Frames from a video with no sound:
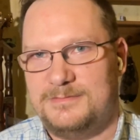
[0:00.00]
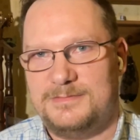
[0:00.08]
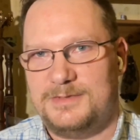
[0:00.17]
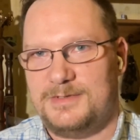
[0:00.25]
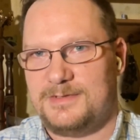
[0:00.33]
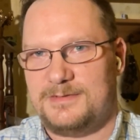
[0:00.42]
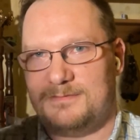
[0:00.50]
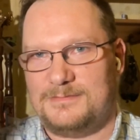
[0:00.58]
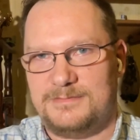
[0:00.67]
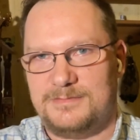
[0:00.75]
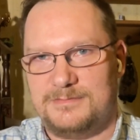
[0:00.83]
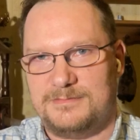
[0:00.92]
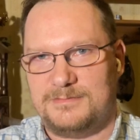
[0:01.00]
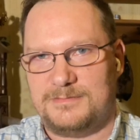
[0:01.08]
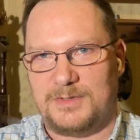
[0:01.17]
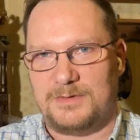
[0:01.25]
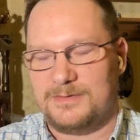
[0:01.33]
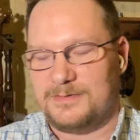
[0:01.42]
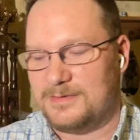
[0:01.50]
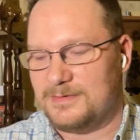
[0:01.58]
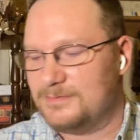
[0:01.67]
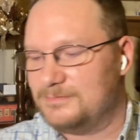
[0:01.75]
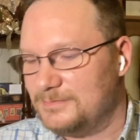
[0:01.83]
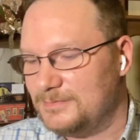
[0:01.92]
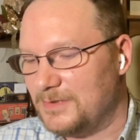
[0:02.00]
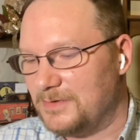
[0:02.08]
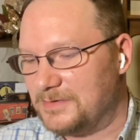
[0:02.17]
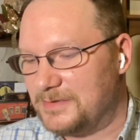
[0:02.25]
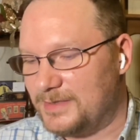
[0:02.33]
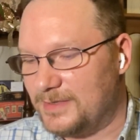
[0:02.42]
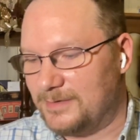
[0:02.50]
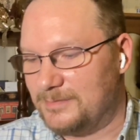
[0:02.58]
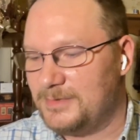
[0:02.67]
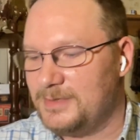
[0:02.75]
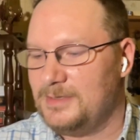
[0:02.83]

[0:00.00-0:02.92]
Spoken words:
just girls all the time.